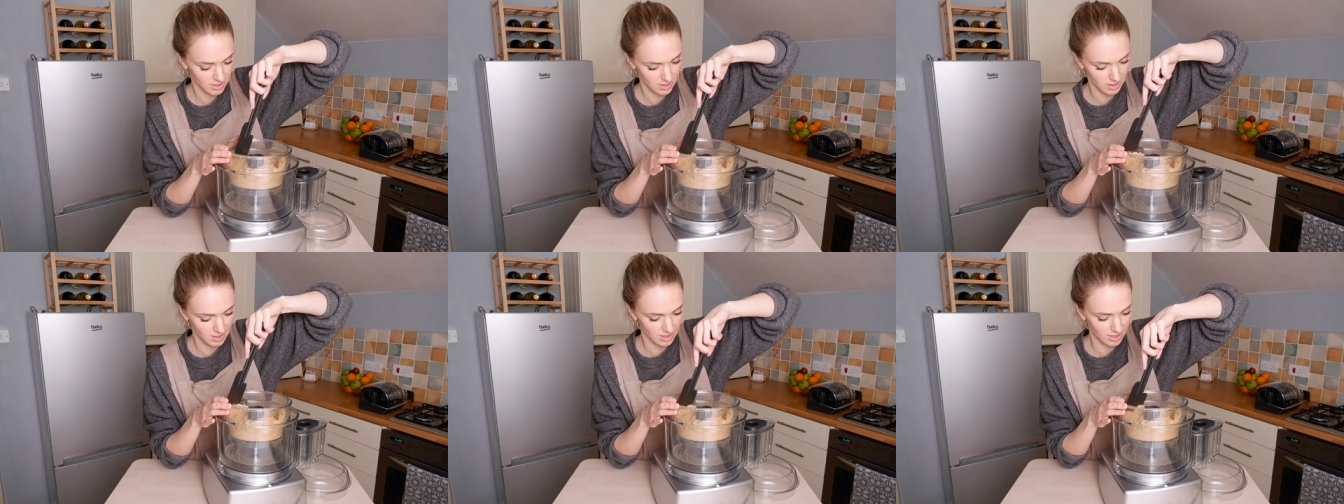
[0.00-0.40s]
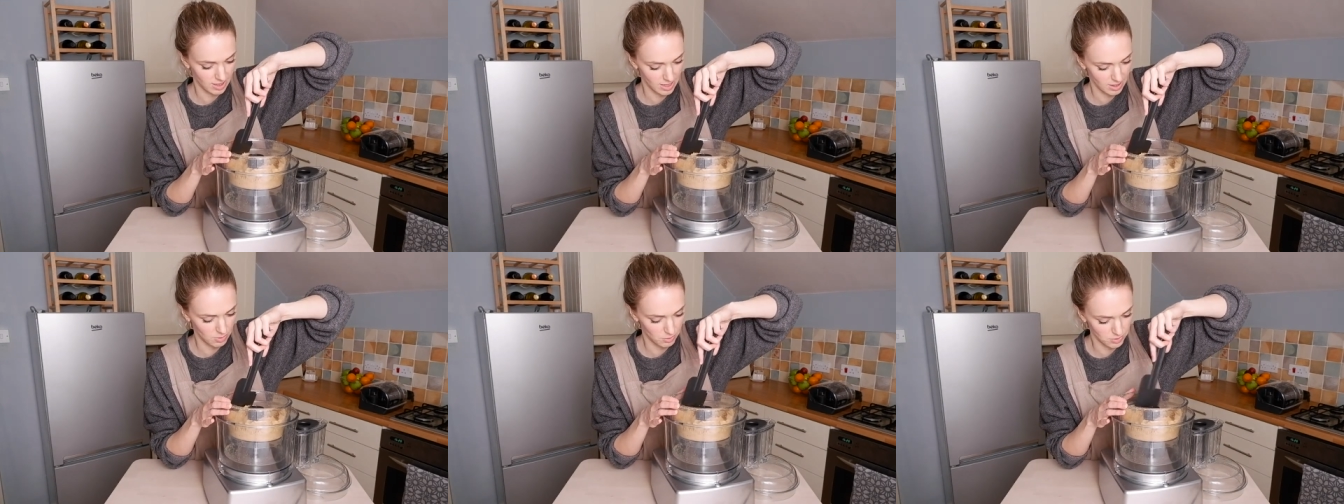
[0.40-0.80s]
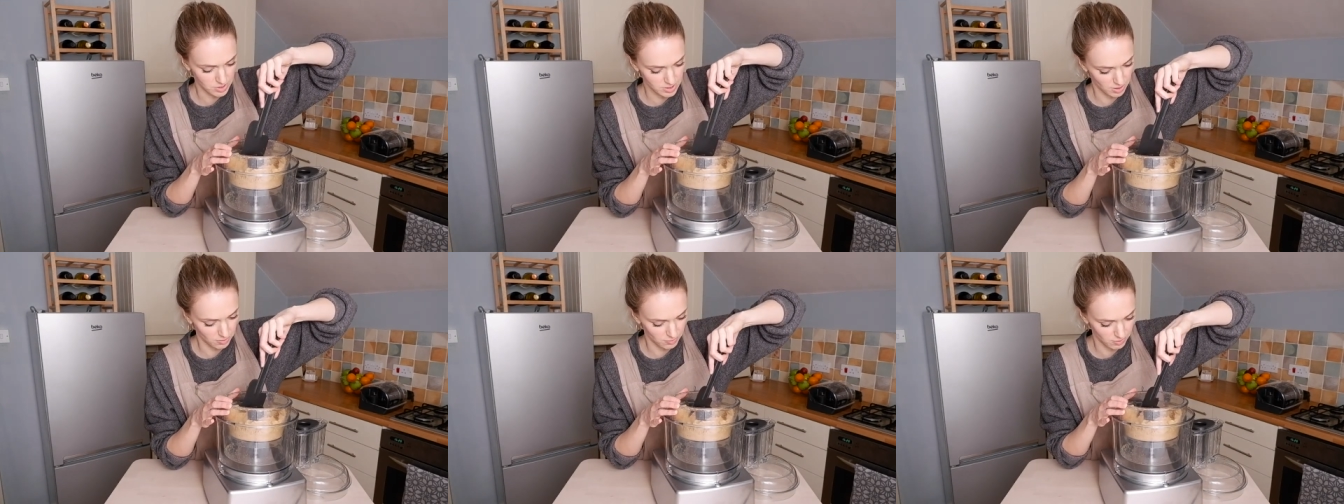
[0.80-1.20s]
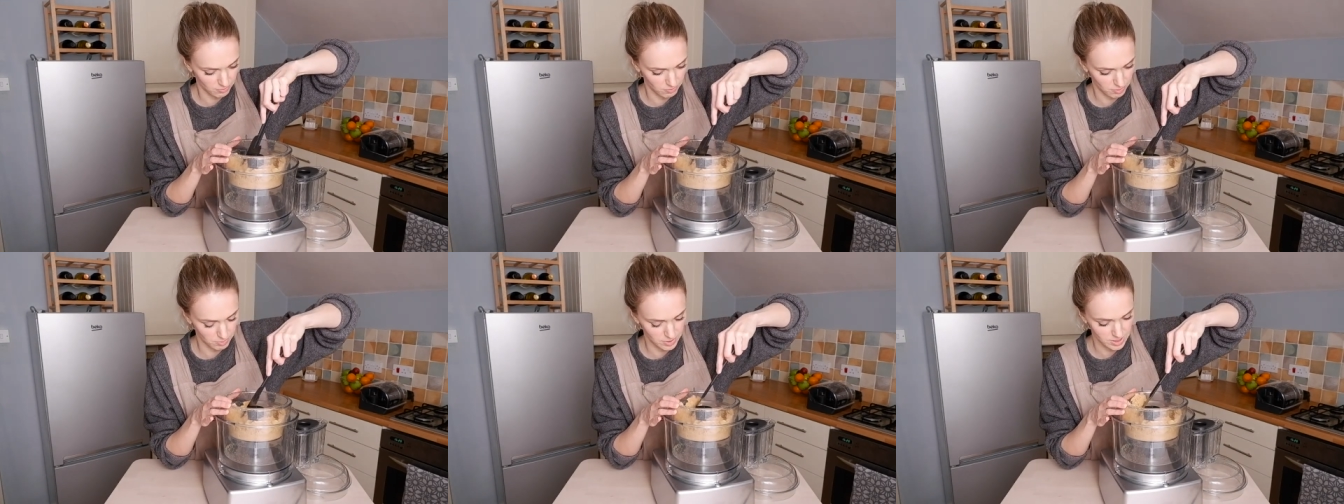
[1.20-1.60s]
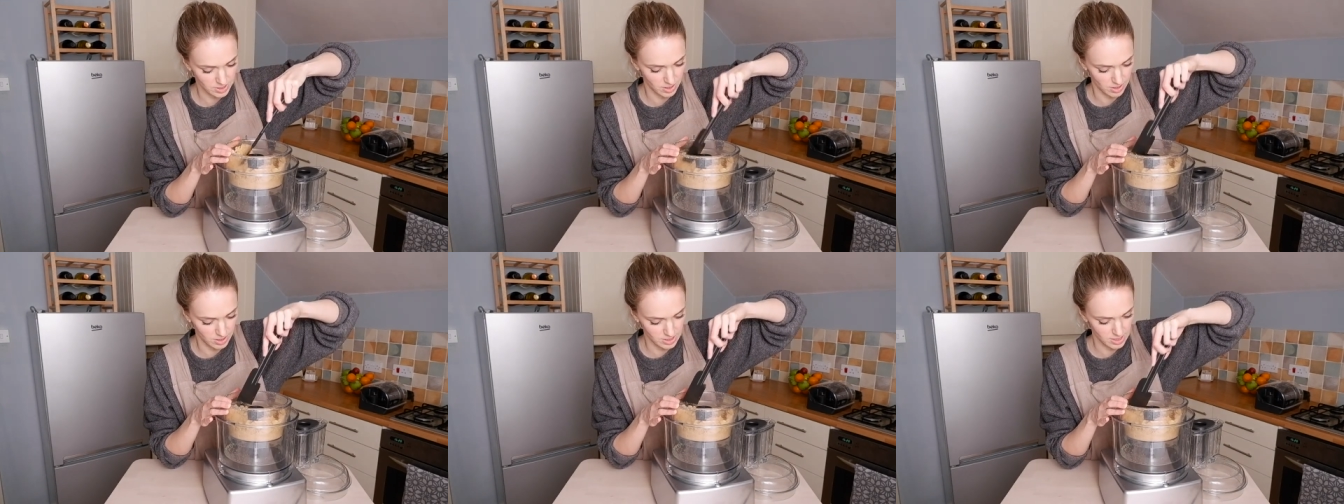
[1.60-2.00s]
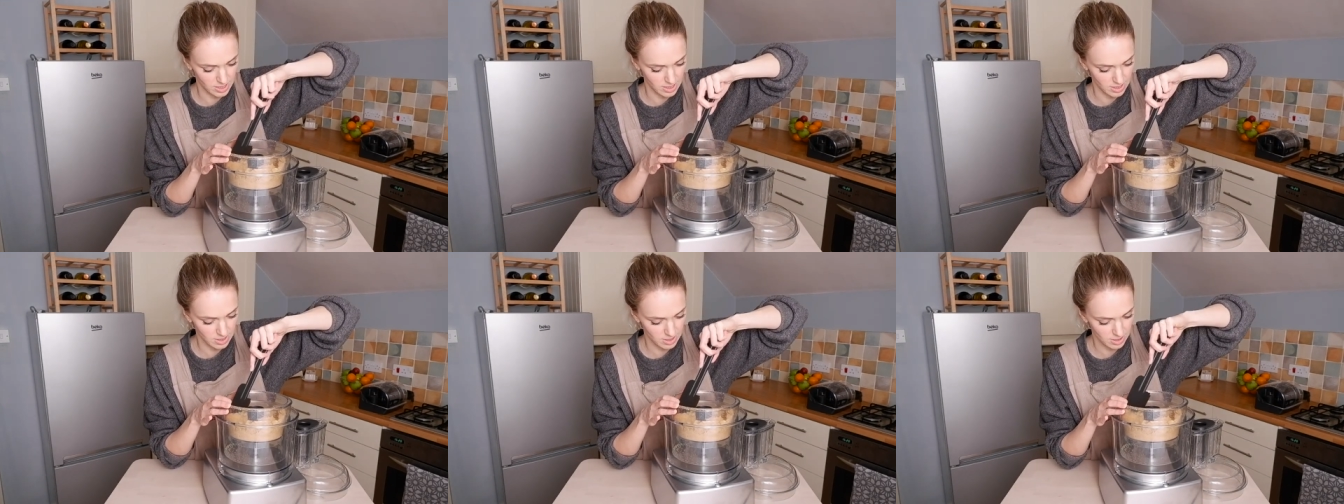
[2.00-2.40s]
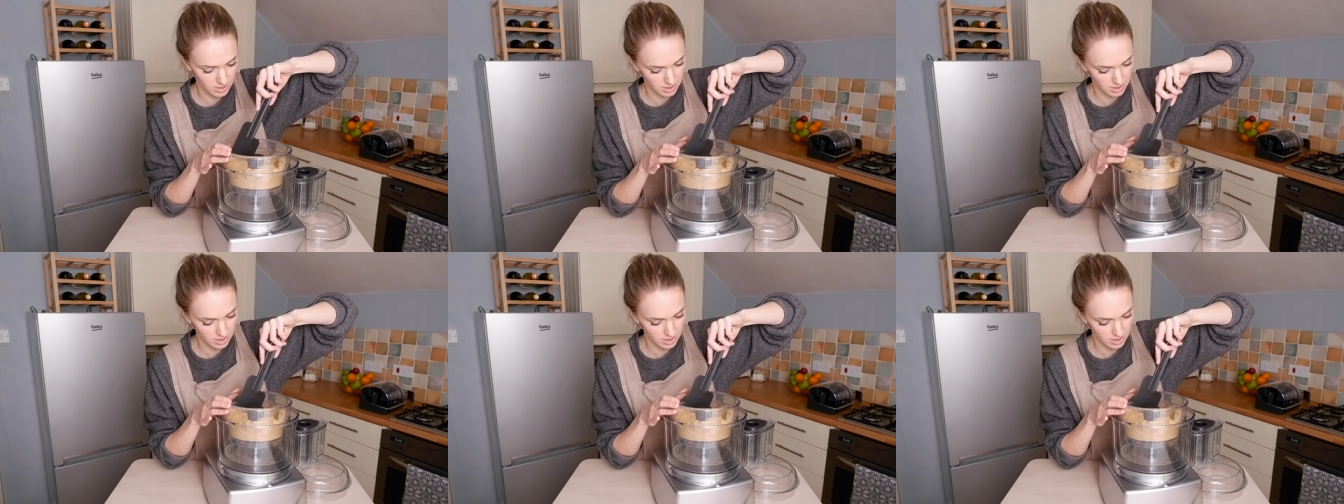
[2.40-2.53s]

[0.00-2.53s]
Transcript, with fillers: kind of get all the stuff in from the sides here.